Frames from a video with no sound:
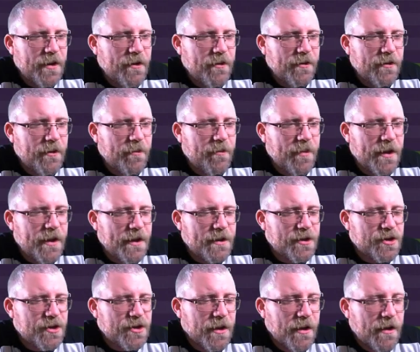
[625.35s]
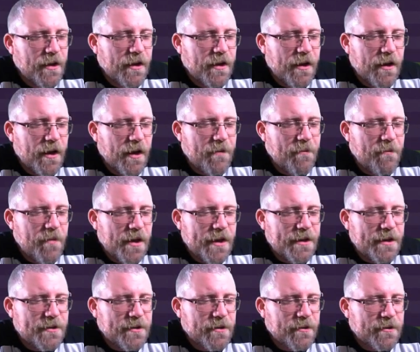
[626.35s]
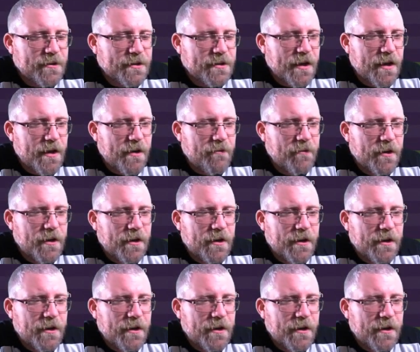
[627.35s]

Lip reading: on the pitch a minute or so,